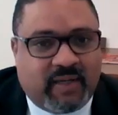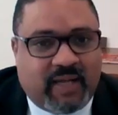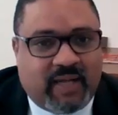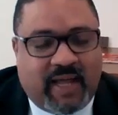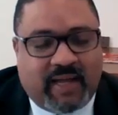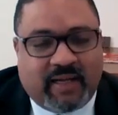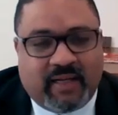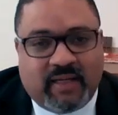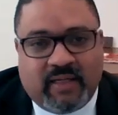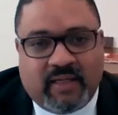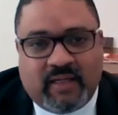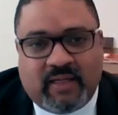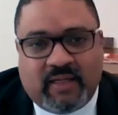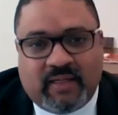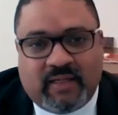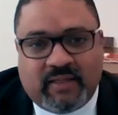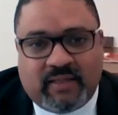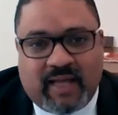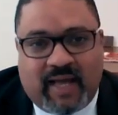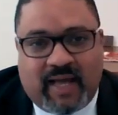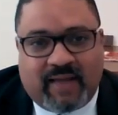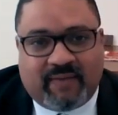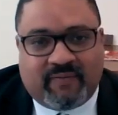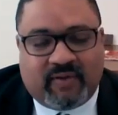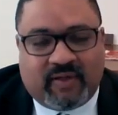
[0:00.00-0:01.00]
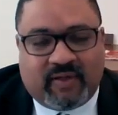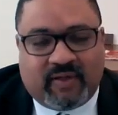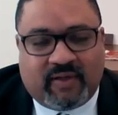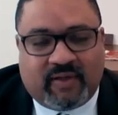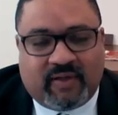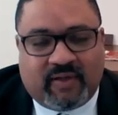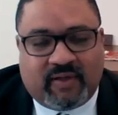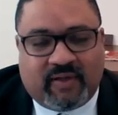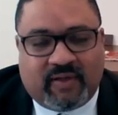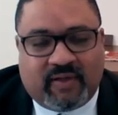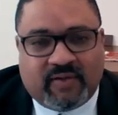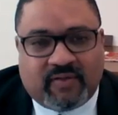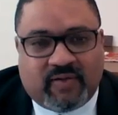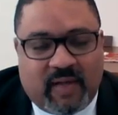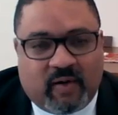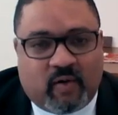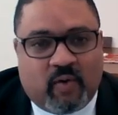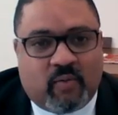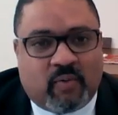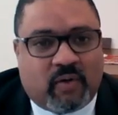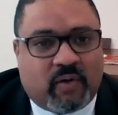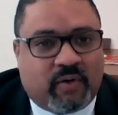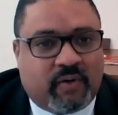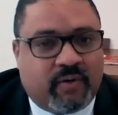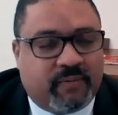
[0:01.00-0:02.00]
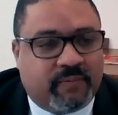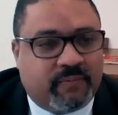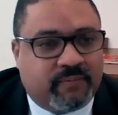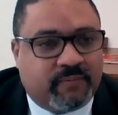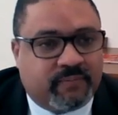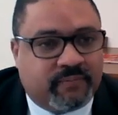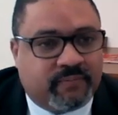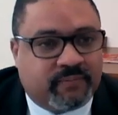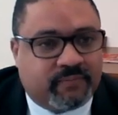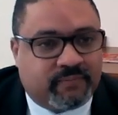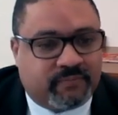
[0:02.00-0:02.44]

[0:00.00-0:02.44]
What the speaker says: but not diving into medical work.